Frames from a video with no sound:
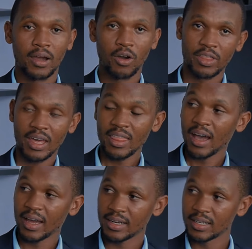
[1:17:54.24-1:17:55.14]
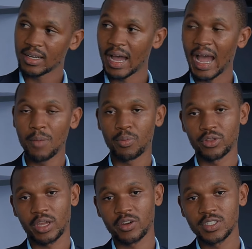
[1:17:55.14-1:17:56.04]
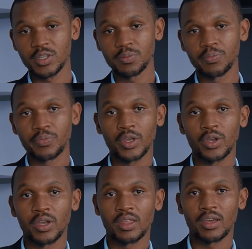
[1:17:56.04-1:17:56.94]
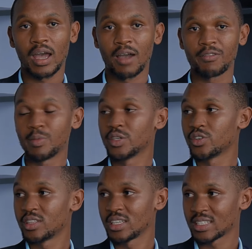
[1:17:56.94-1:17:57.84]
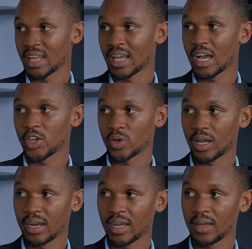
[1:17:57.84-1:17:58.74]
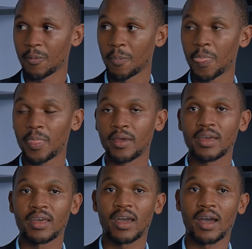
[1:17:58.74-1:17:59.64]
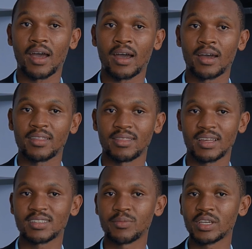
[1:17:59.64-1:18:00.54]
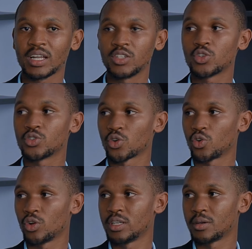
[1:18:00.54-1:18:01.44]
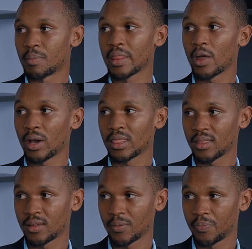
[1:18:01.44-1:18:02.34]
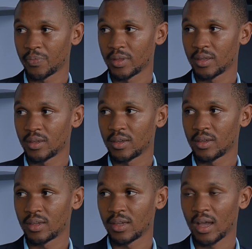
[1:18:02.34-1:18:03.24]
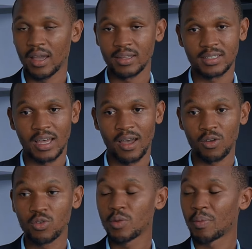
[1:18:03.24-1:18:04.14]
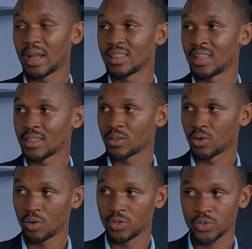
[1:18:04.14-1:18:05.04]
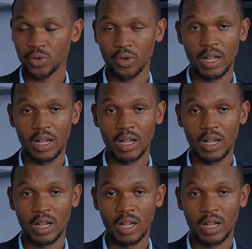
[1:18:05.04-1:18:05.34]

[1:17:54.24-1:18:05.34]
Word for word: On the other hand, hypothyroidism, uh, I've mentioned things like ashwagandha. Uh, there is something else also called madawat. Uh, it's a good plant that also